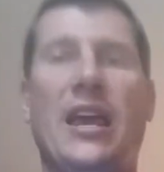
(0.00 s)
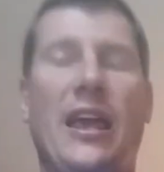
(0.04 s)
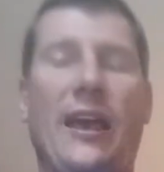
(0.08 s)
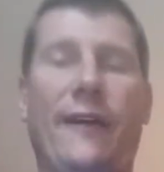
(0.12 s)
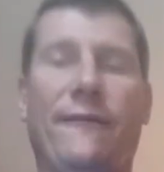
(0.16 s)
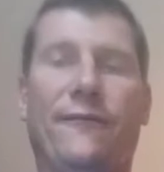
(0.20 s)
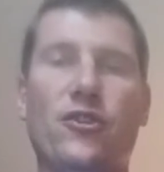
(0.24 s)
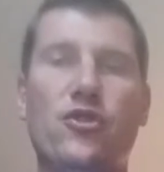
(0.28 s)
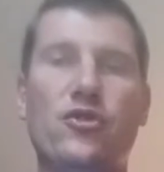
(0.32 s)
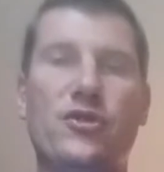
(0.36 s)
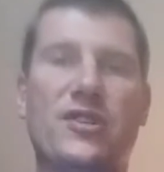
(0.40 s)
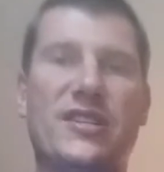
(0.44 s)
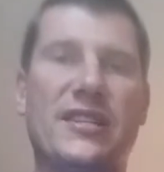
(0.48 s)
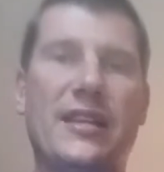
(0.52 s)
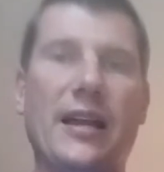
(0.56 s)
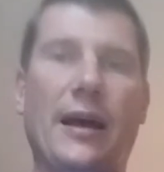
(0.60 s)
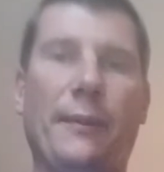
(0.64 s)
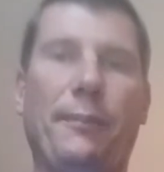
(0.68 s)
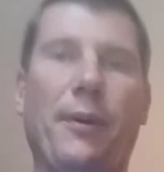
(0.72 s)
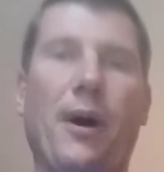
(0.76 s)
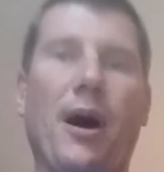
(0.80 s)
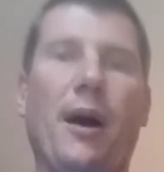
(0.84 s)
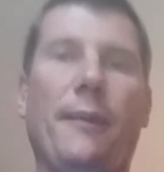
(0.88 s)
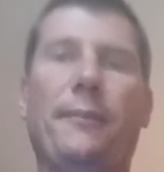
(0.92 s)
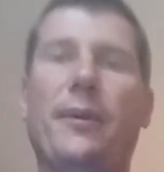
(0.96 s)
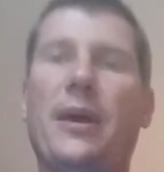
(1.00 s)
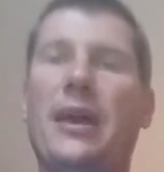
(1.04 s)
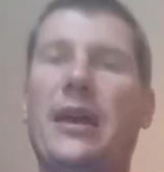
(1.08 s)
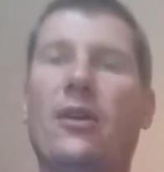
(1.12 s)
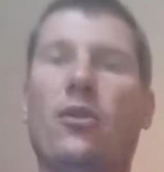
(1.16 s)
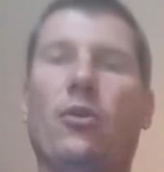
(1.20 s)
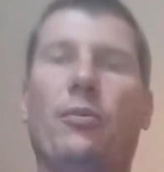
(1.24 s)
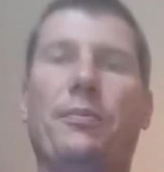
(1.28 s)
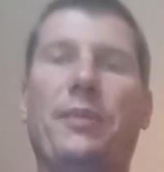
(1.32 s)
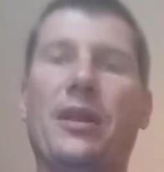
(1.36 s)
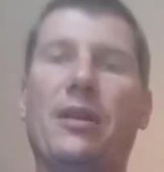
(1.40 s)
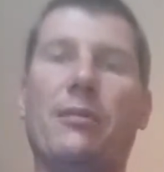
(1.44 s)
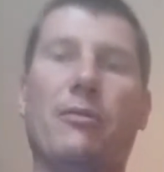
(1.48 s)
If you step up, it
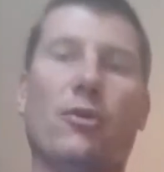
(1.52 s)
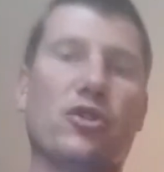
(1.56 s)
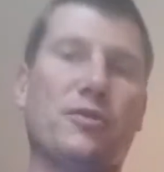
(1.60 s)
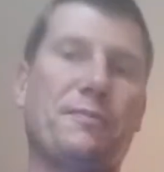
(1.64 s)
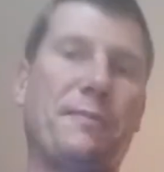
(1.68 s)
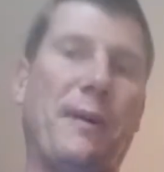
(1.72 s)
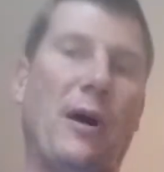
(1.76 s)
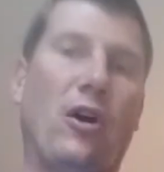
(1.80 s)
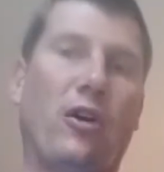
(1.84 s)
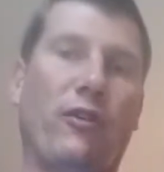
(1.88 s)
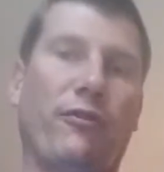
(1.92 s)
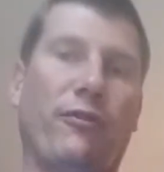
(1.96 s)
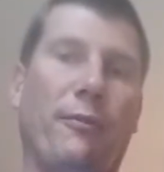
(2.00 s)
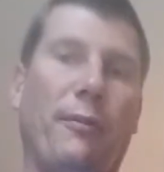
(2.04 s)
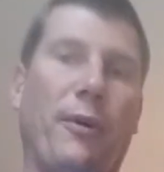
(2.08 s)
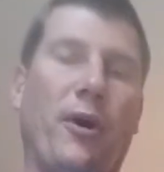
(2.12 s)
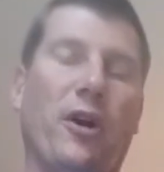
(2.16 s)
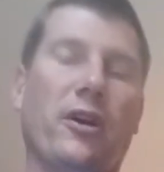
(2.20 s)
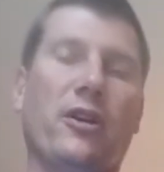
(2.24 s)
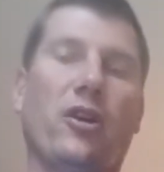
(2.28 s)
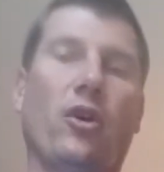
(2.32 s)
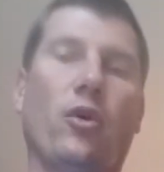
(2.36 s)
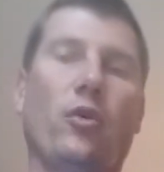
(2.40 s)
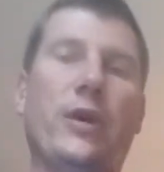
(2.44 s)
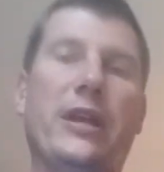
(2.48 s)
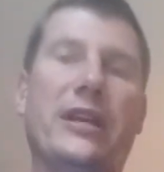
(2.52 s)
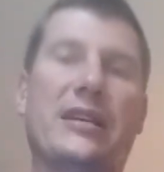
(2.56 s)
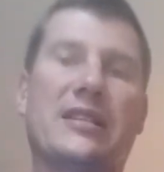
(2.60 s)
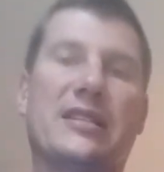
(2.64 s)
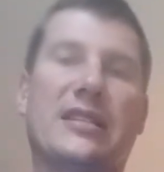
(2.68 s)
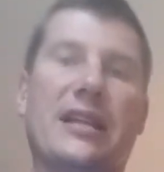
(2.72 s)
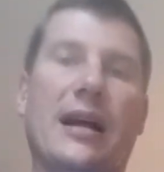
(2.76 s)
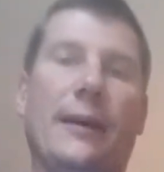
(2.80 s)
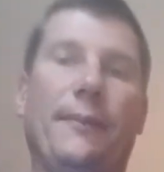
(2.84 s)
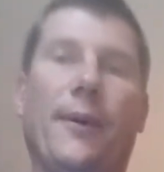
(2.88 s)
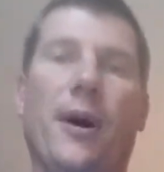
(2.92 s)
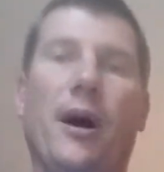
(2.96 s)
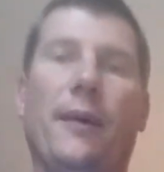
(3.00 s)
will be the most powerful part of your week.
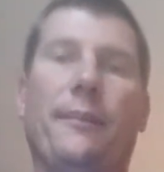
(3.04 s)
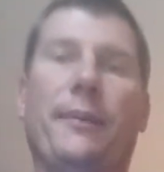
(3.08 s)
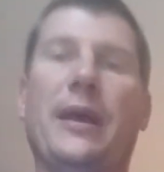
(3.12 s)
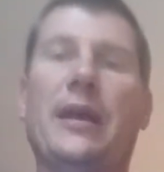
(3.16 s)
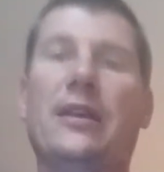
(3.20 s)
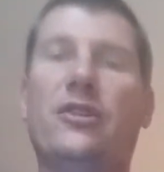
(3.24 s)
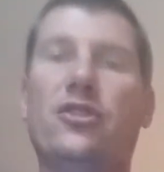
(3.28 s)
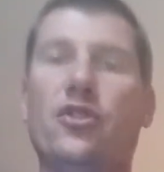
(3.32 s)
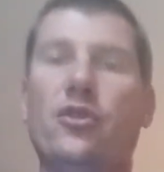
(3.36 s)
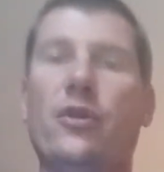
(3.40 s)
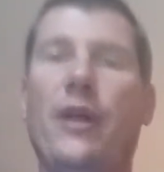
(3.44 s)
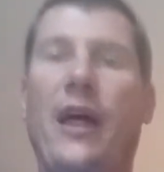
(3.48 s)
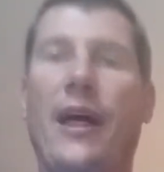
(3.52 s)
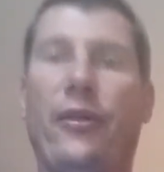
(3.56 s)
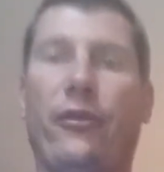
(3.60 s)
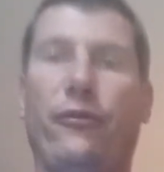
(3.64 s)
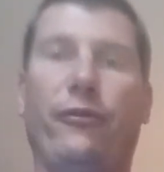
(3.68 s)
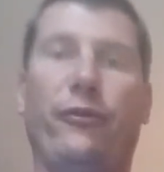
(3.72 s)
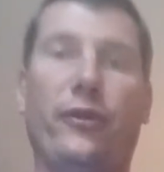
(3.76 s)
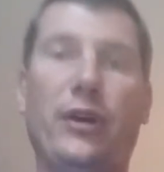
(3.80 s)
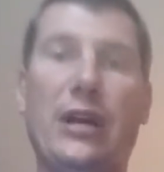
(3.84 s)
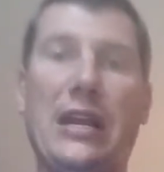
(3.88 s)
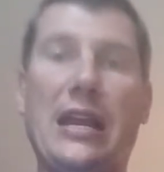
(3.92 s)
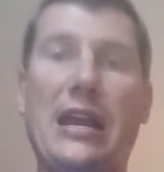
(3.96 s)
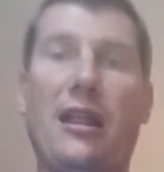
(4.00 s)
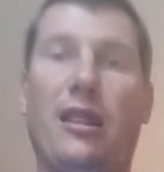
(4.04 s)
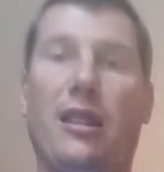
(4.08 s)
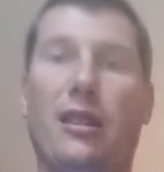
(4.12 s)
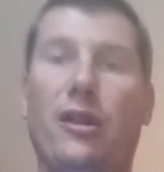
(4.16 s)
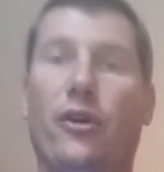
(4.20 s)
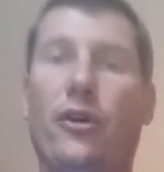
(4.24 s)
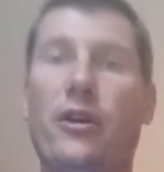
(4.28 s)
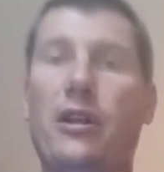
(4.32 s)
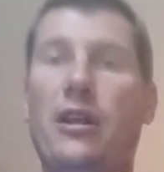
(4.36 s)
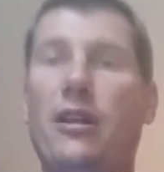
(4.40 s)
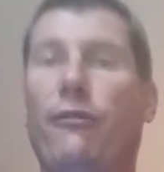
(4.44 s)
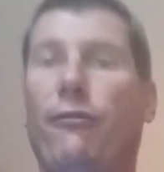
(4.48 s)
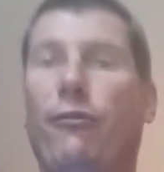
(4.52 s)
Step up and do that free
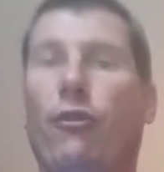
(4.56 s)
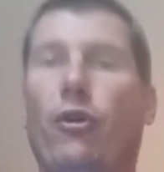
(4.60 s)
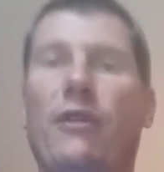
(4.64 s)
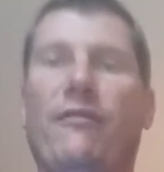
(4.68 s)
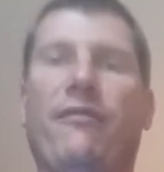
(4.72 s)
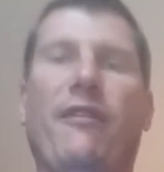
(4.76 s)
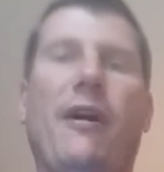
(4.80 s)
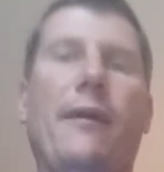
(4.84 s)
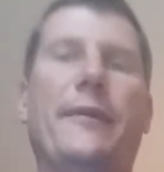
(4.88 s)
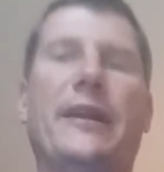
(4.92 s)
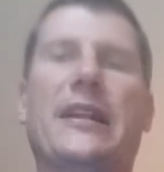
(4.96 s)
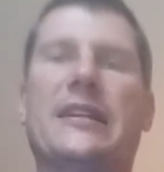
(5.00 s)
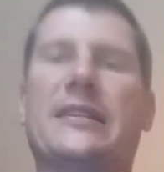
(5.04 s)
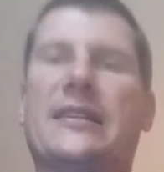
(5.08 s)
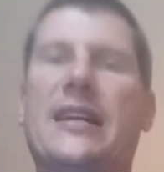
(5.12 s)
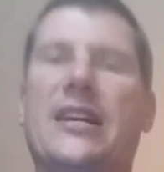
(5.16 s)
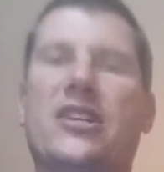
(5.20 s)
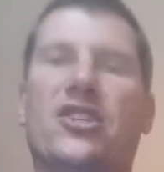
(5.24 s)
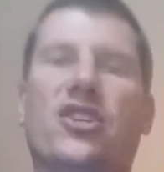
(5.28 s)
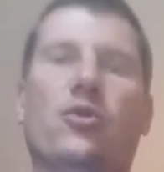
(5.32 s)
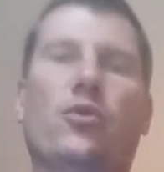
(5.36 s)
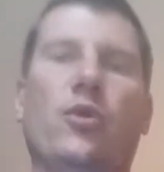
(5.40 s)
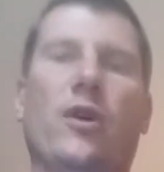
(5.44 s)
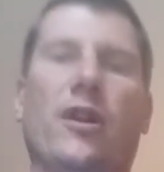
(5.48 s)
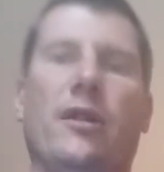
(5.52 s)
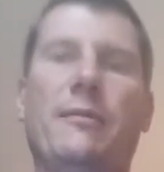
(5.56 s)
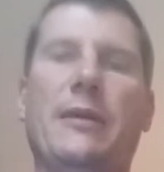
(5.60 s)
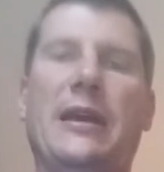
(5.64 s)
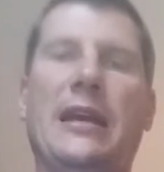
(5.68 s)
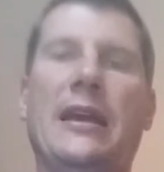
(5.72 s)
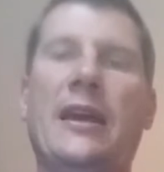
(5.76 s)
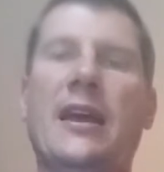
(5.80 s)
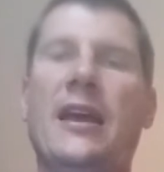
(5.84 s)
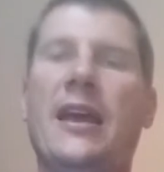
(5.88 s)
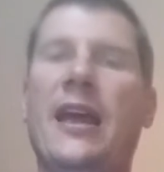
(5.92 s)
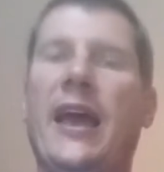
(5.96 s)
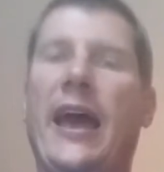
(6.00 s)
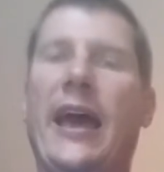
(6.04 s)
30 to 45-minute session with
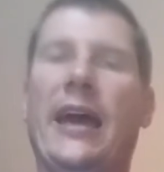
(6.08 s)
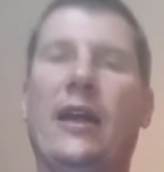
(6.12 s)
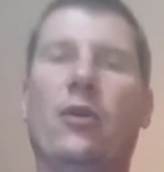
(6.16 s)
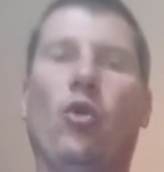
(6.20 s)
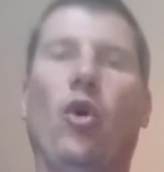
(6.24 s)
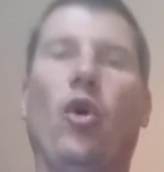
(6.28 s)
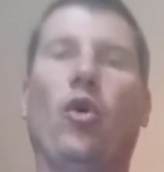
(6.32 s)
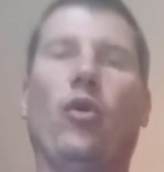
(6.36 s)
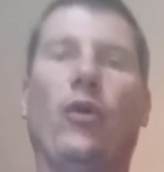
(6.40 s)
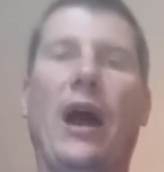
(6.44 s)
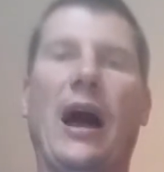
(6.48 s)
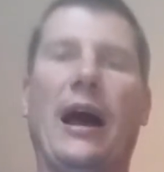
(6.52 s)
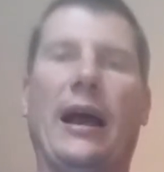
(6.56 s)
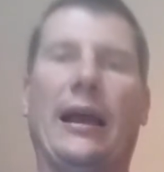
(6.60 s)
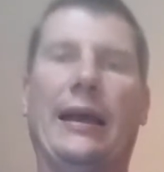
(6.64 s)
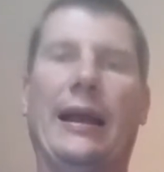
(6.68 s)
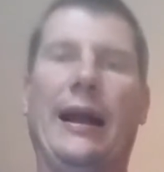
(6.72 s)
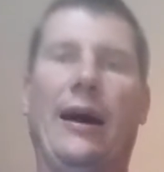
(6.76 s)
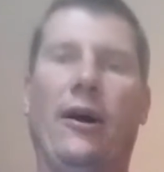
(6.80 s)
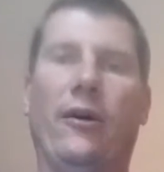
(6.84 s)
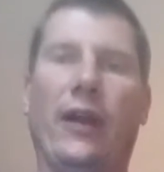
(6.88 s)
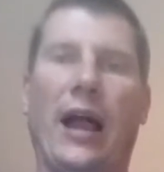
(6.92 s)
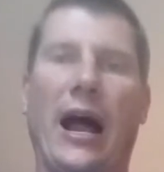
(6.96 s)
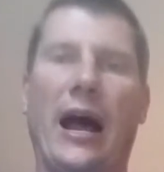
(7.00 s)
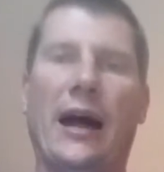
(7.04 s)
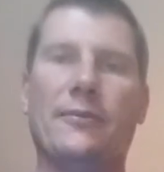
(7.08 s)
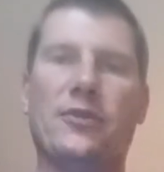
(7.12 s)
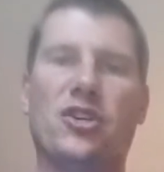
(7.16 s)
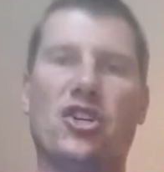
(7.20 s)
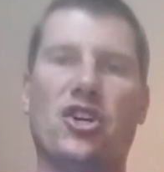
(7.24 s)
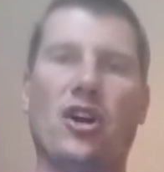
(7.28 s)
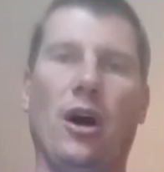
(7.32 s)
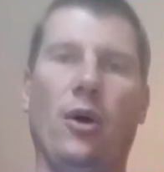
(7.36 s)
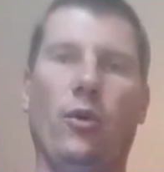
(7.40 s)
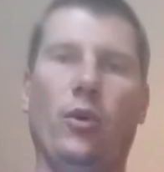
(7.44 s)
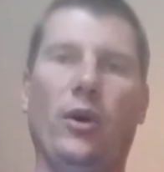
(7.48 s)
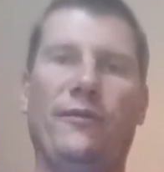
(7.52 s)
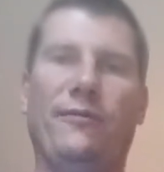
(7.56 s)
me, and we'll rock it out. I'm
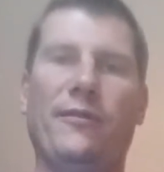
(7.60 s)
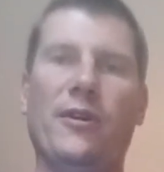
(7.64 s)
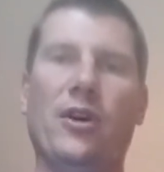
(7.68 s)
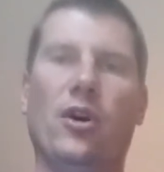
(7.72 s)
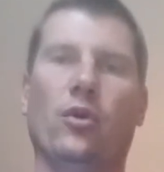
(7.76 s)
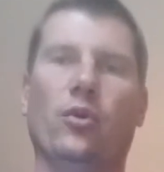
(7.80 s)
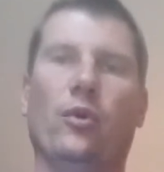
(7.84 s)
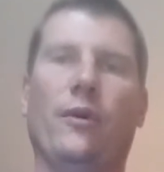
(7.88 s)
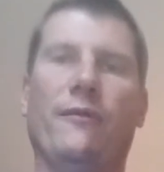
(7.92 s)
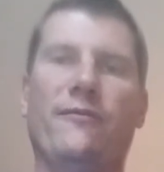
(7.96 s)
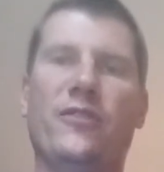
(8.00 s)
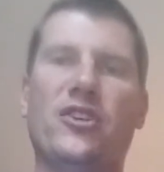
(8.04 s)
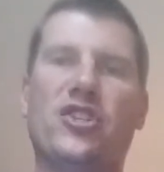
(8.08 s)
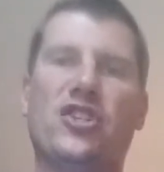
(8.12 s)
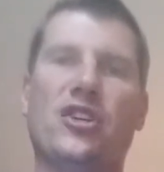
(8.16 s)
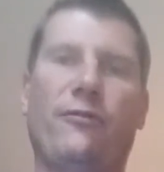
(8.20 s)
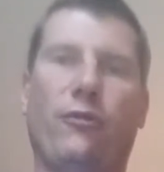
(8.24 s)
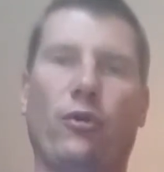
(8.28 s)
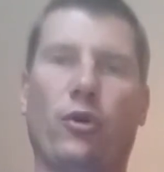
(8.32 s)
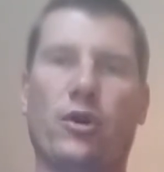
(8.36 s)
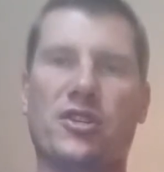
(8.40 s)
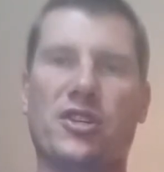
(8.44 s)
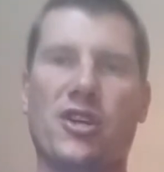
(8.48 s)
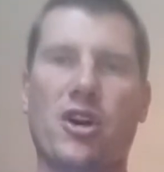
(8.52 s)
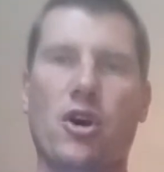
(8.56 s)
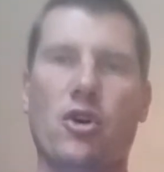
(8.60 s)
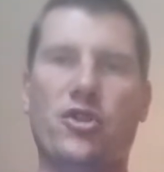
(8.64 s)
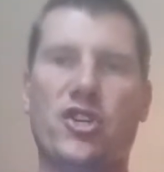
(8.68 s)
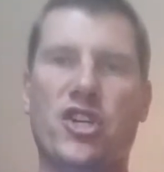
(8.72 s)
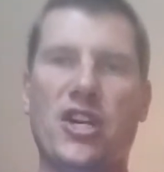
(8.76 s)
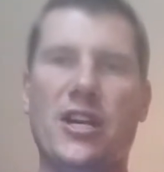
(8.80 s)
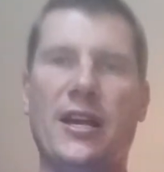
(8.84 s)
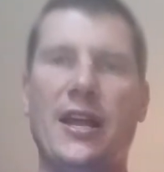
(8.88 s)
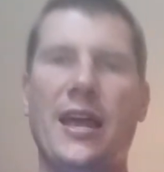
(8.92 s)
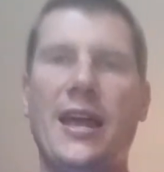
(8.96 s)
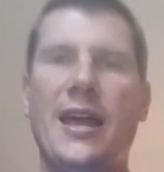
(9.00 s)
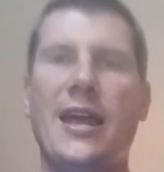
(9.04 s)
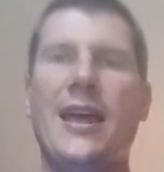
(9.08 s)
Sean Whitfield with Vision Force
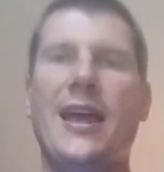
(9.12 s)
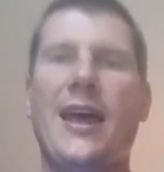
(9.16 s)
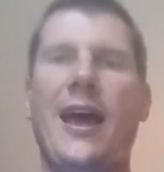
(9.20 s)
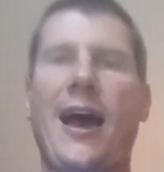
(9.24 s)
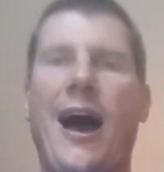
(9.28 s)
Coaching.